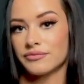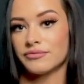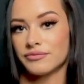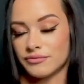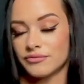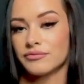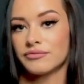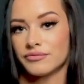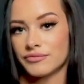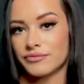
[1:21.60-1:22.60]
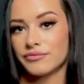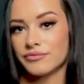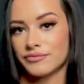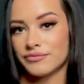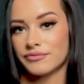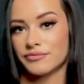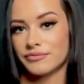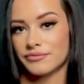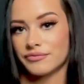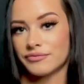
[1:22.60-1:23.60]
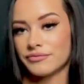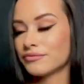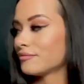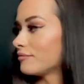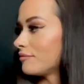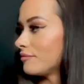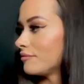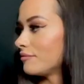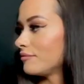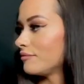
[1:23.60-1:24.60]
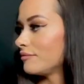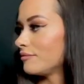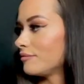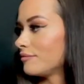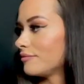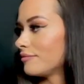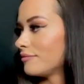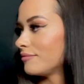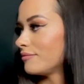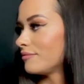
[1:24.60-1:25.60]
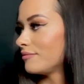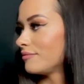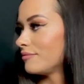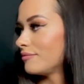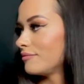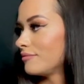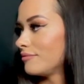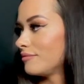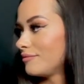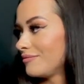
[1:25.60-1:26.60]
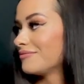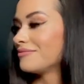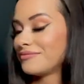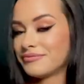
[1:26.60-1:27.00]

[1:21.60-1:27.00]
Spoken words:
(silent)